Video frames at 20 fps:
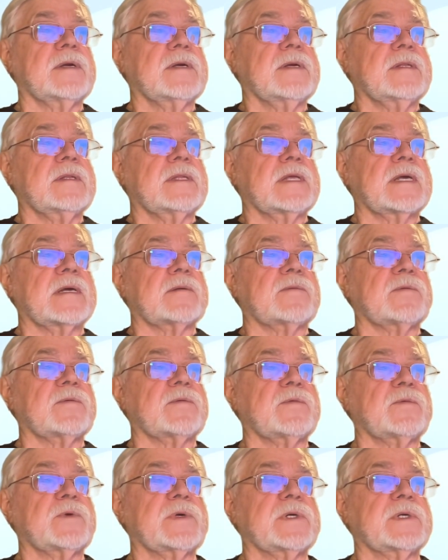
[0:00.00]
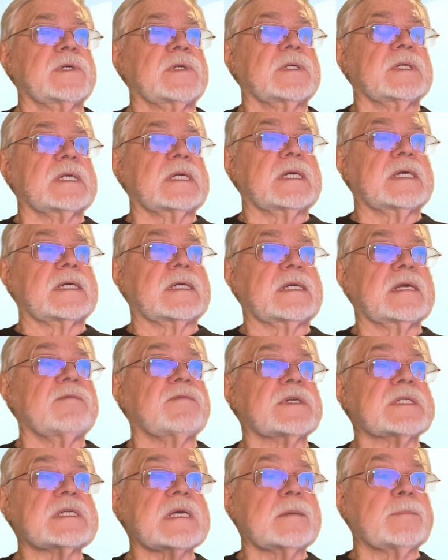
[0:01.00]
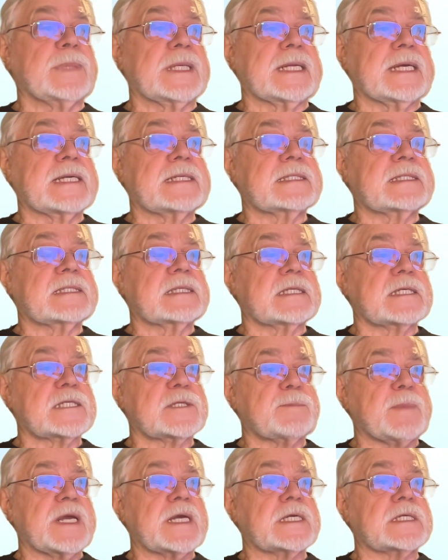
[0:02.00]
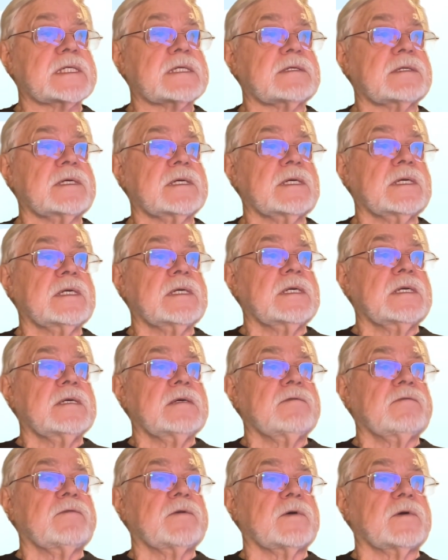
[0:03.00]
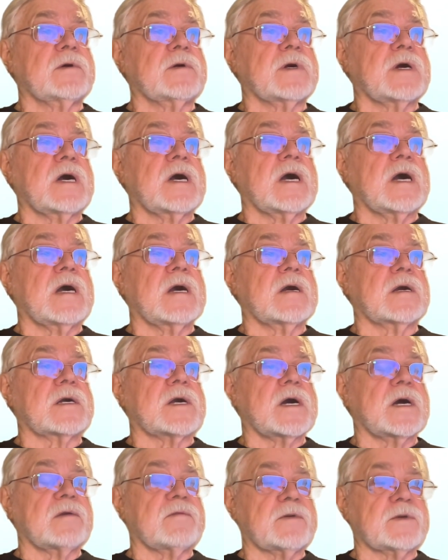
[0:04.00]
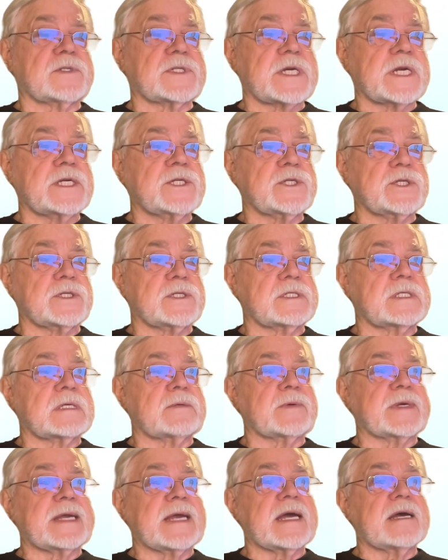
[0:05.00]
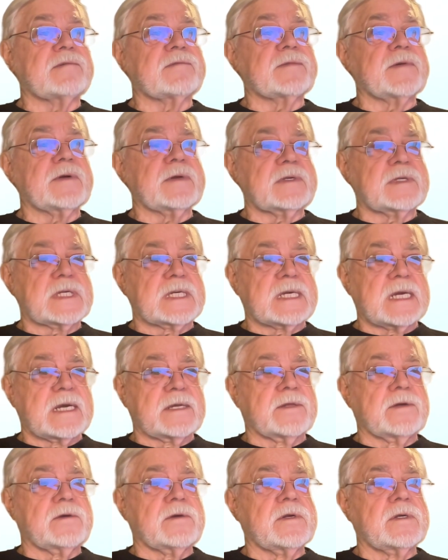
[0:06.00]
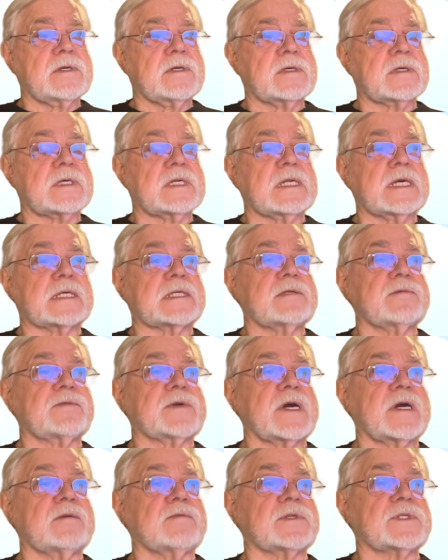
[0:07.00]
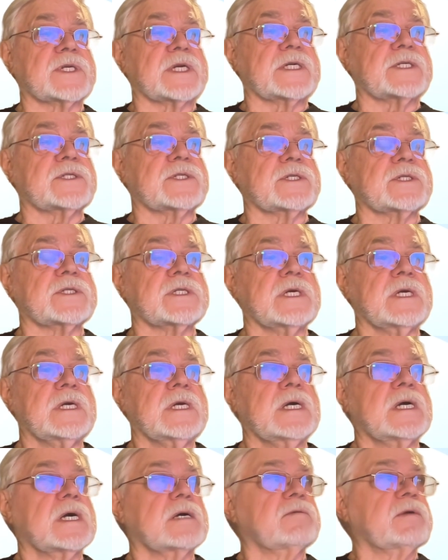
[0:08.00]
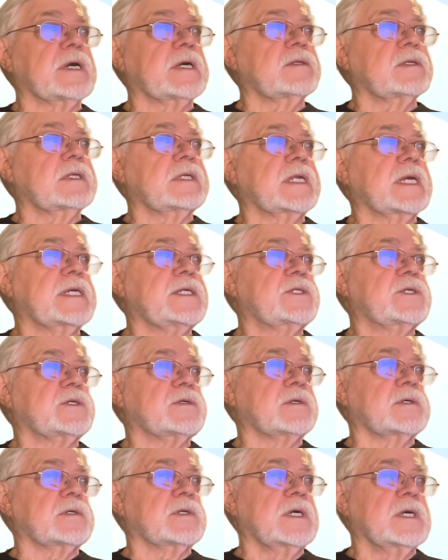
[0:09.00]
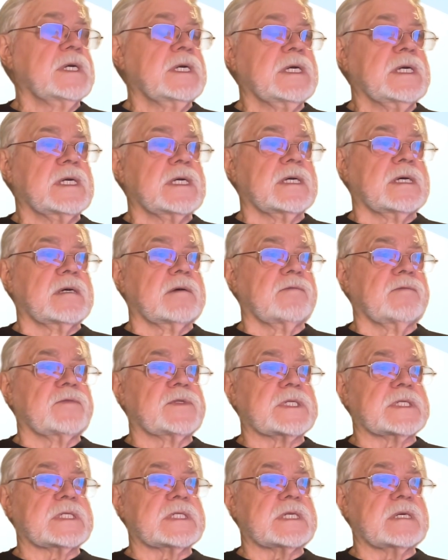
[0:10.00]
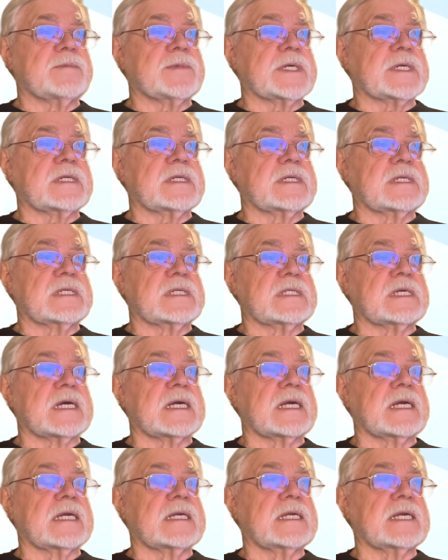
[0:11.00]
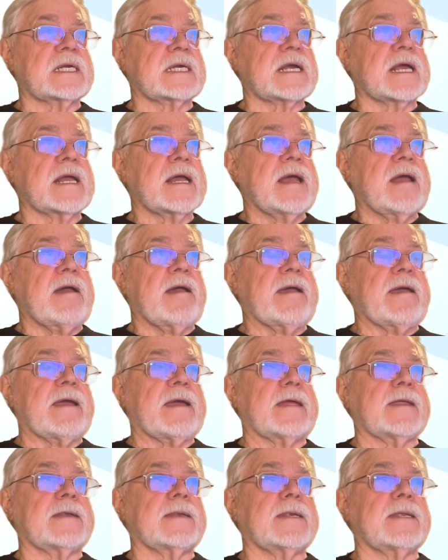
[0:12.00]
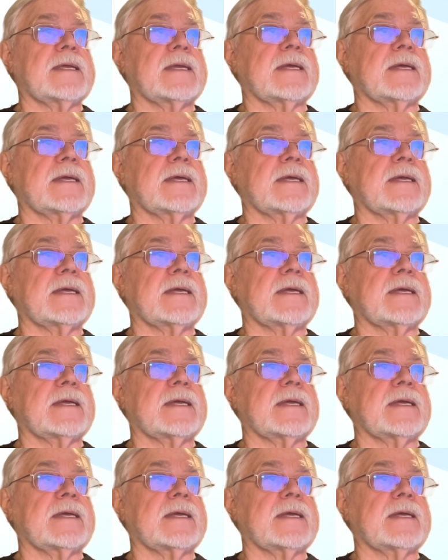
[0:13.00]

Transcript: that will give us a place and a space for our conversations that we have together, collective conversations around the nature of systemic designing and